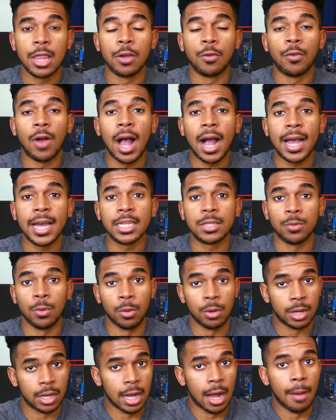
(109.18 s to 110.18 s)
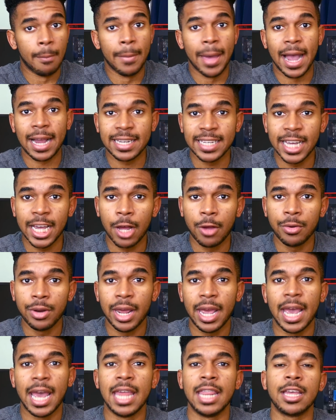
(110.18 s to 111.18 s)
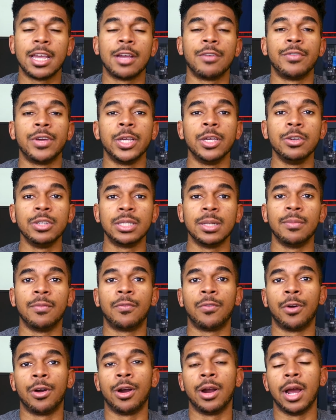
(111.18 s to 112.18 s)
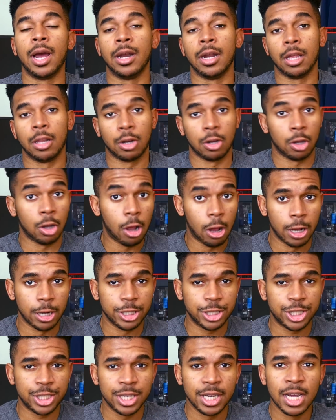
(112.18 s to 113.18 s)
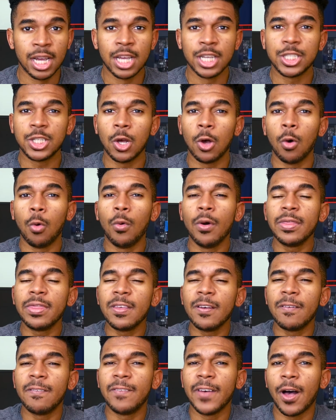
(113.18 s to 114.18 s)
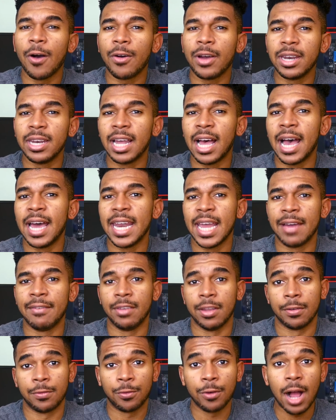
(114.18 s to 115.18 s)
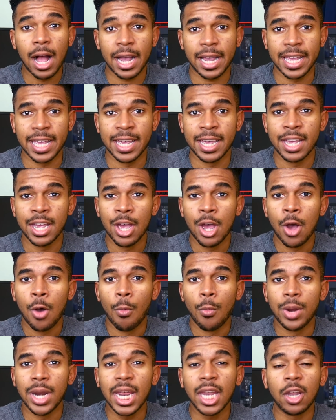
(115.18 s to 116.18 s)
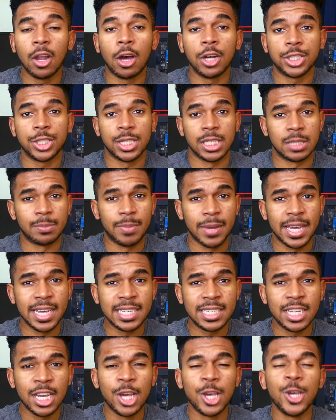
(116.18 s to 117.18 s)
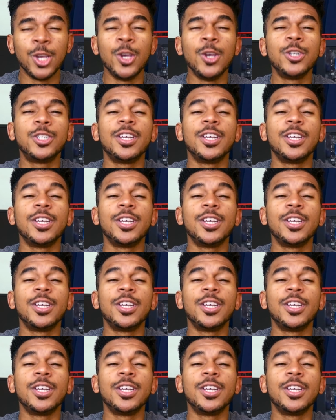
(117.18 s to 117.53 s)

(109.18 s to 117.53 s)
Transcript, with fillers: the rockets will come back down and they can reuse them for another launch. So with the Falcon nine heavy lift rocket, when they launched into space, you